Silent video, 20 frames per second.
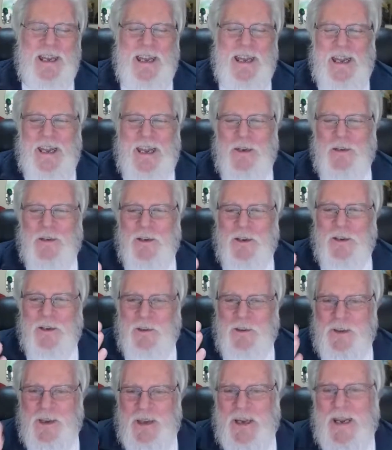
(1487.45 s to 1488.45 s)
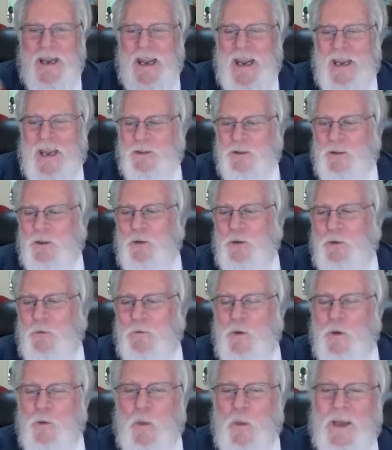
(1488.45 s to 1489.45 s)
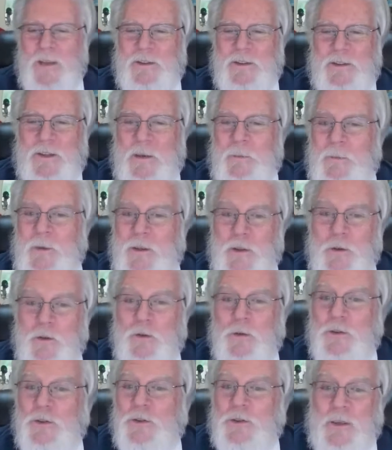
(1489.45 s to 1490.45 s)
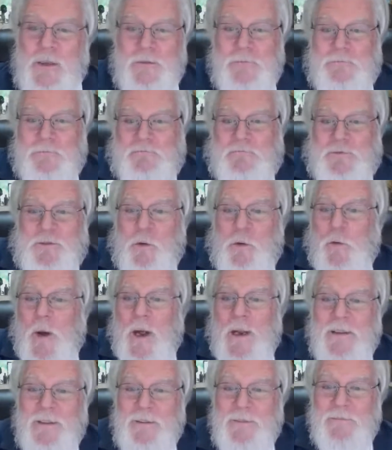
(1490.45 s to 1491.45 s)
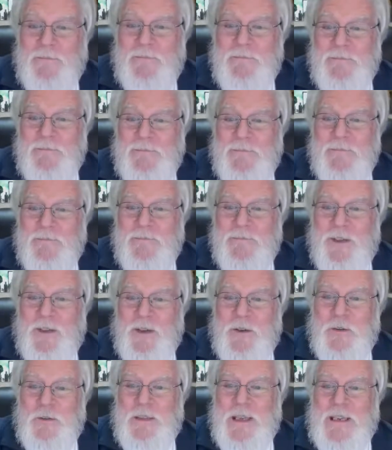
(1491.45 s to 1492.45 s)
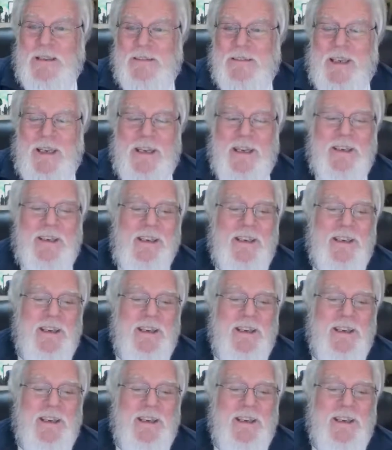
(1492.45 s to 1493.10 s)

and they ask you if you want something and you just don't want it, that day,